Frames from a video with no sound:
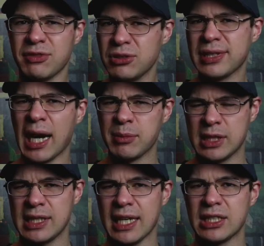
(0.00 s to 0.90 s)
few times as
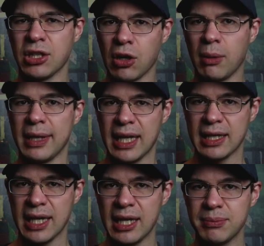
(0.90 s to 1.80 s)
he's actually called by
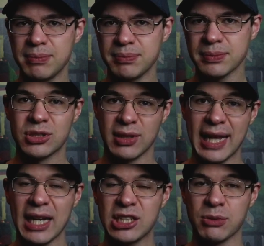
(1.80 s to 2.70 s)
that name. So
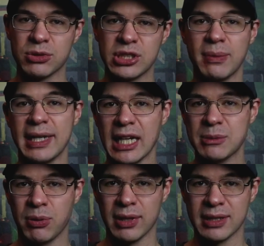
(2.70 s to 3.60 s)
that actually rolls into my
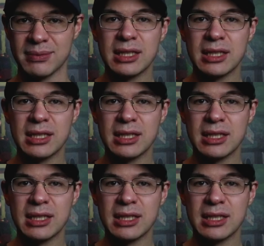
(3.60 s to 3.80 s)
next point.